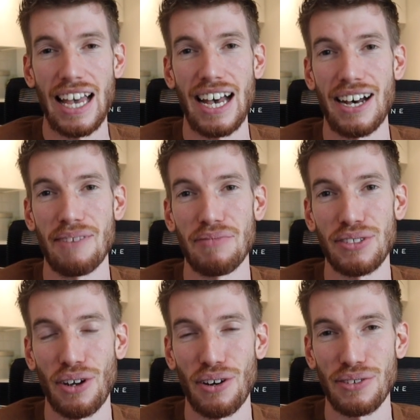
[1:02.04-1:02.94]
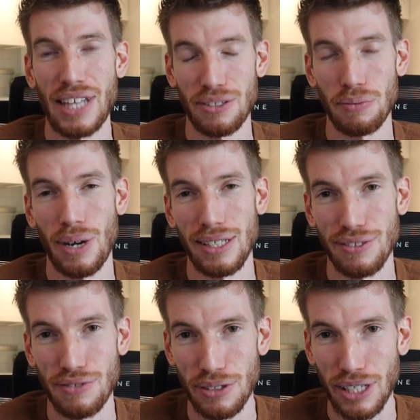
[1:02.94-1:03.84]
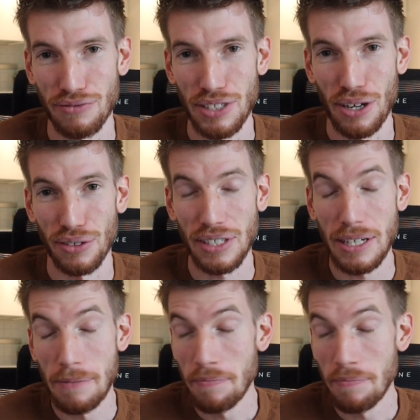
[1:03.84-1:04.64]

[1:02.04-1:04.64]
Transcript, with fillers: Um, so that's why there's a few less videos.